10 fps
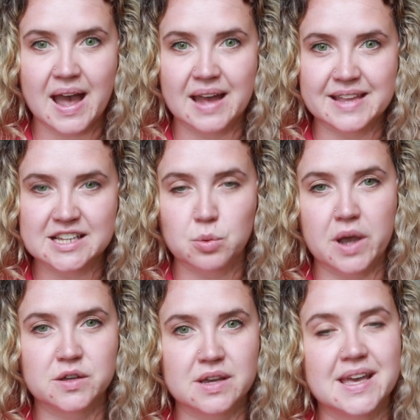And that's where
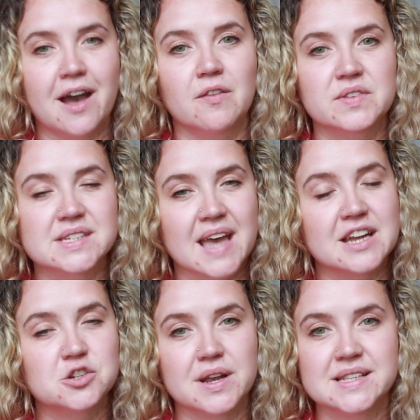you can get on the
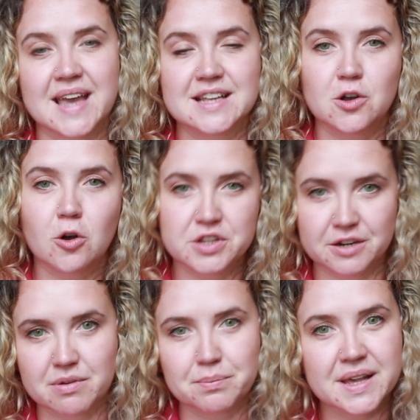SkyTrain to get to all the
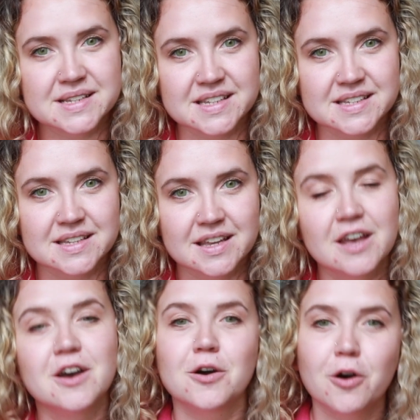different places.
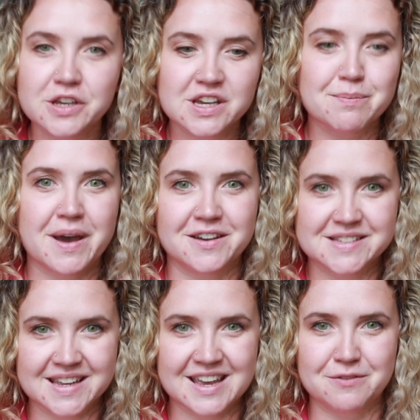Or you can buy your
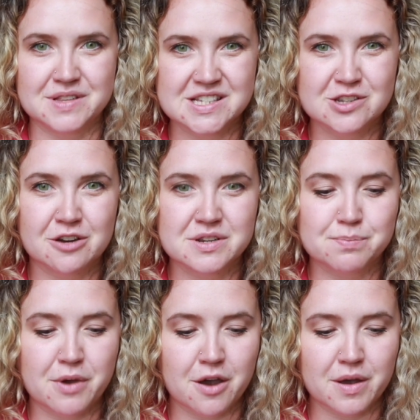ticket for this tourist
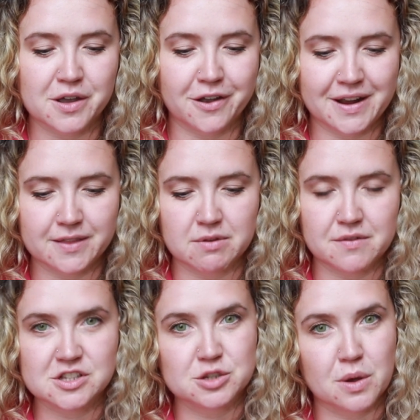boat and go down the
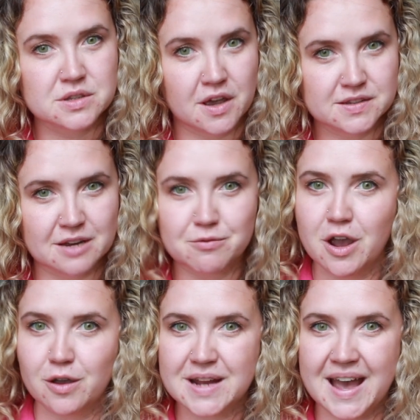river towards Koh San
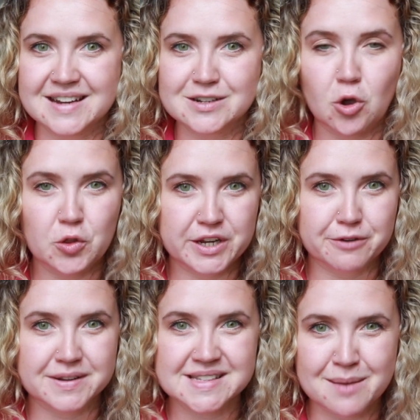Road and all the
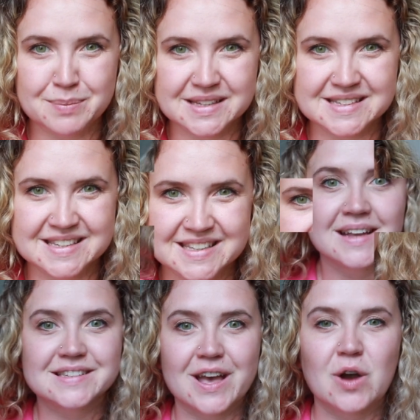different temples.
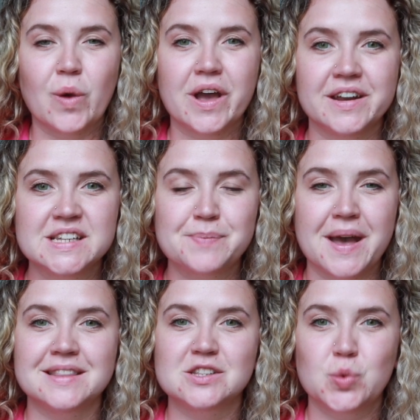So we're going to
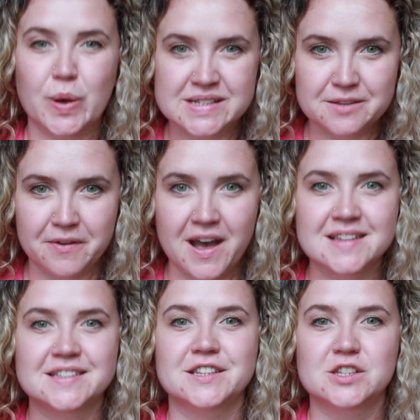spend the
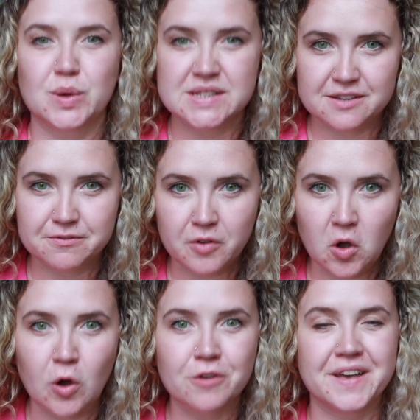21st to the
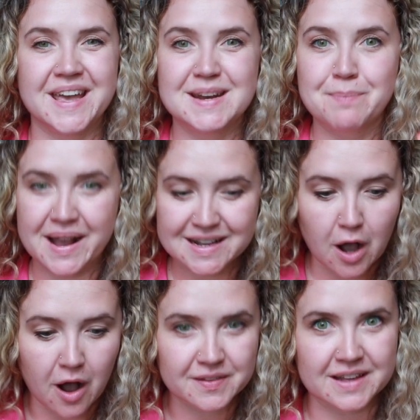24th in
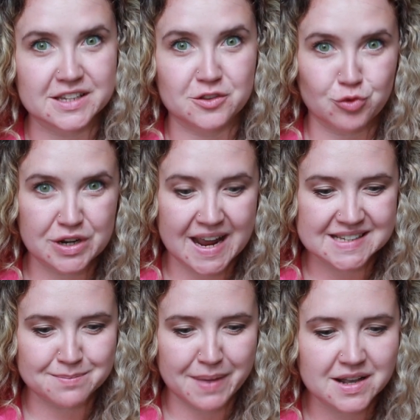Bangkok. That's 3 nights
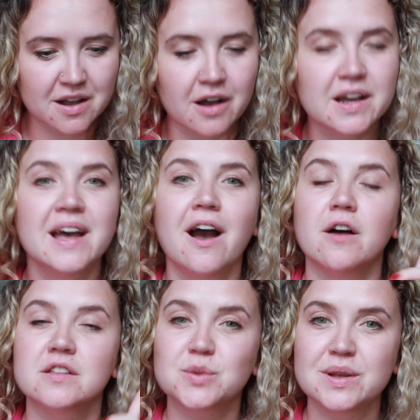in Bangkok. On
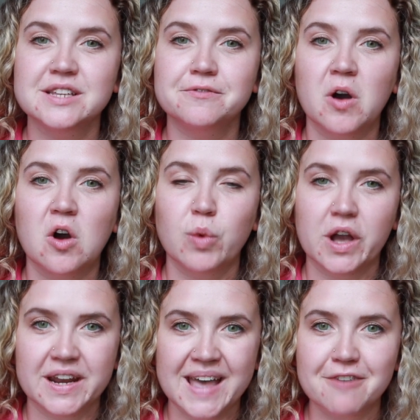the 24th, we're
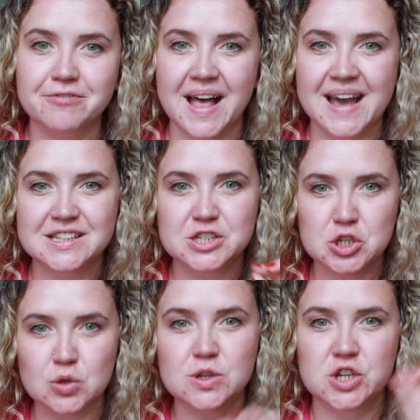going to get a flight
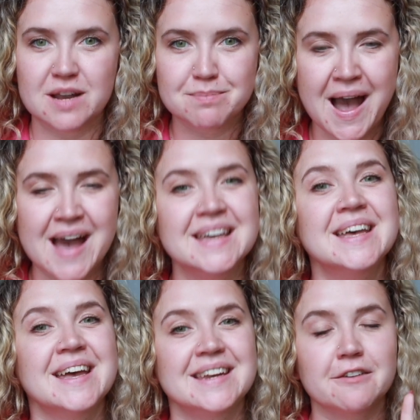to Chiang Mai.
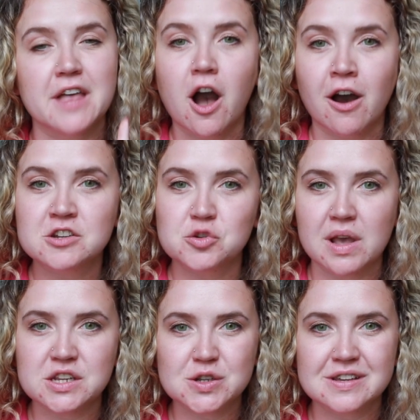Now, there are
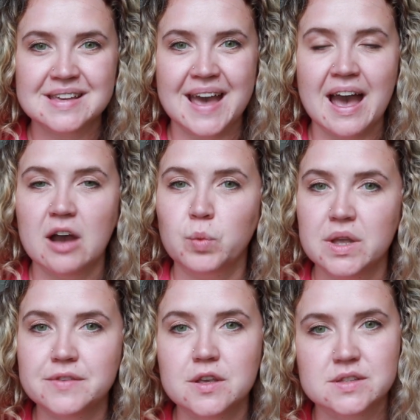trains you can get, and
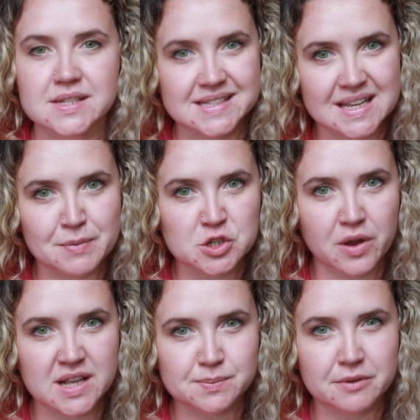we've used the sleeper
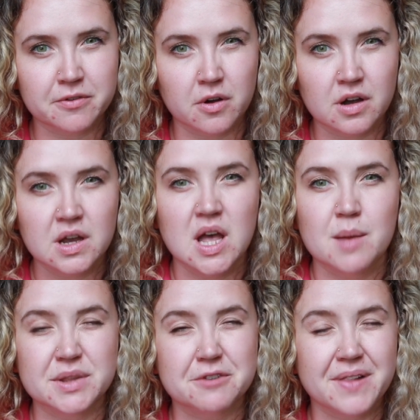trains before,
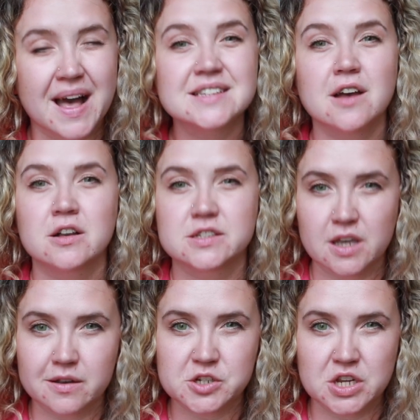but the flights are
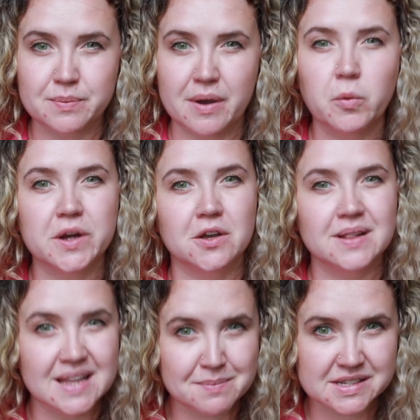so cheap, and when you're
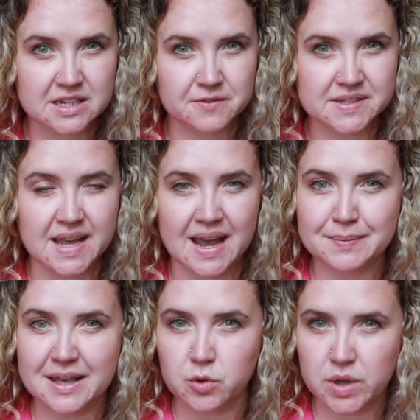limited for time,
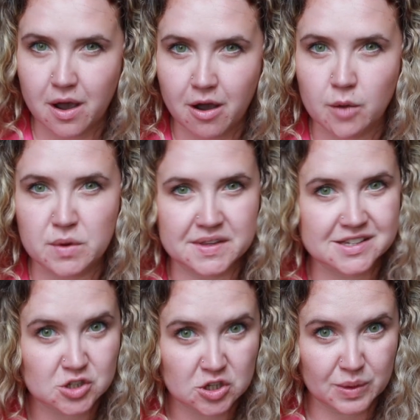like we are with this
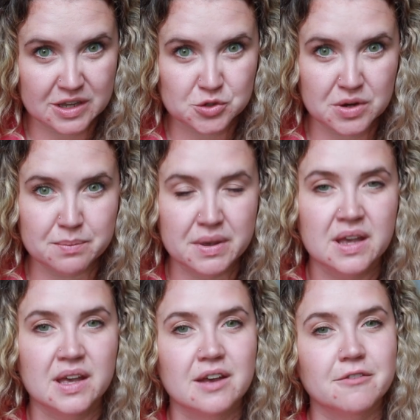2-week trip,
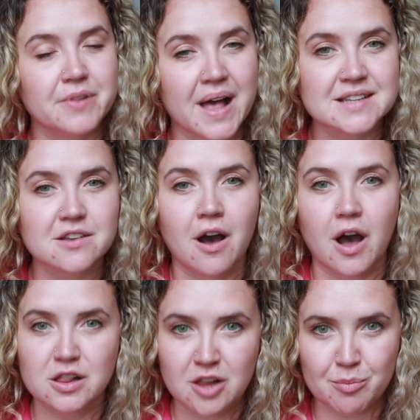flights are
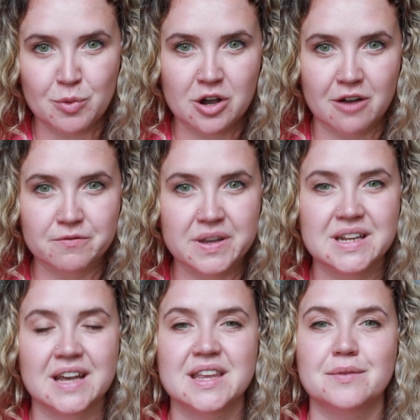a lot more
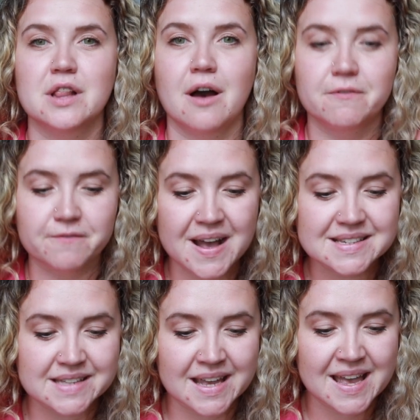convenient. They're a lot
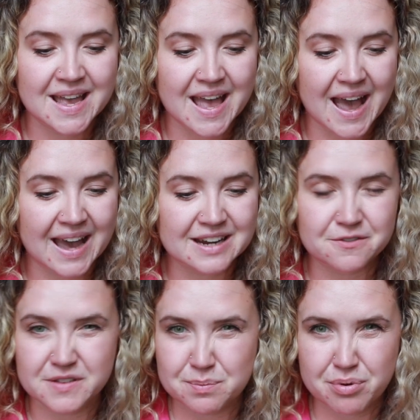faster, and
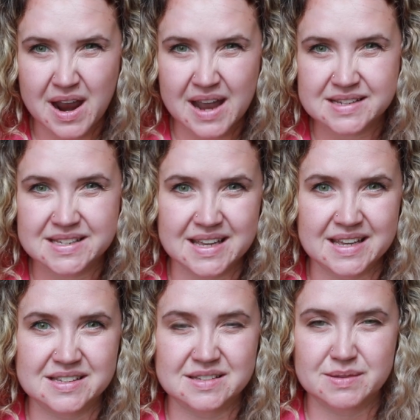for the price,
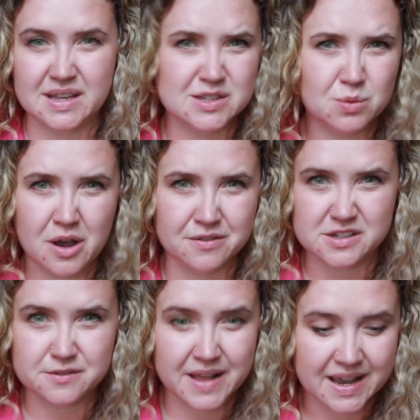it's worth
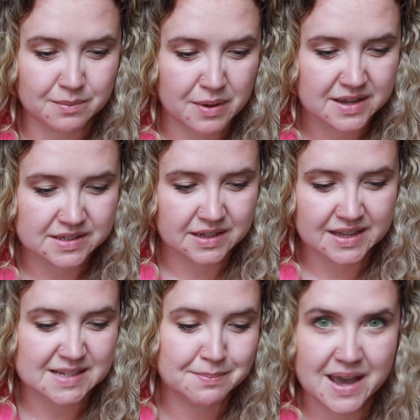just flying personally.
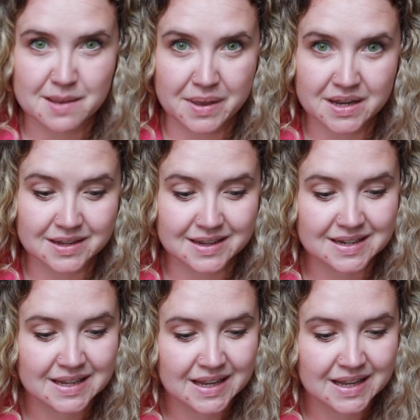That's my opinion.